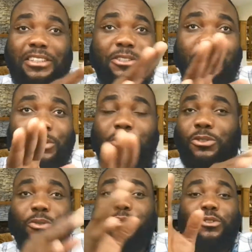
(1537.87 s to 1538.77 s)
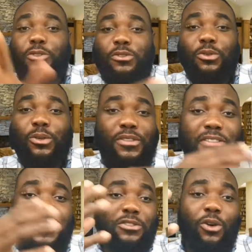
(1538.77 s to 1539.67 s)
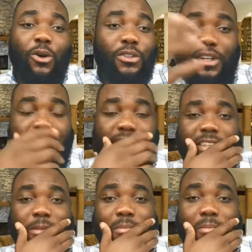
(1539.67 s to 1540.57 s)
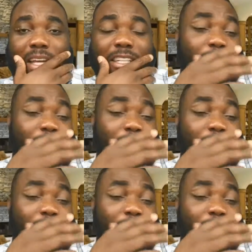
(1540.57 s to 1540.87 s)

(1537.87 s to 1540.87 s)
you used to always see a tall, dark-skinned man.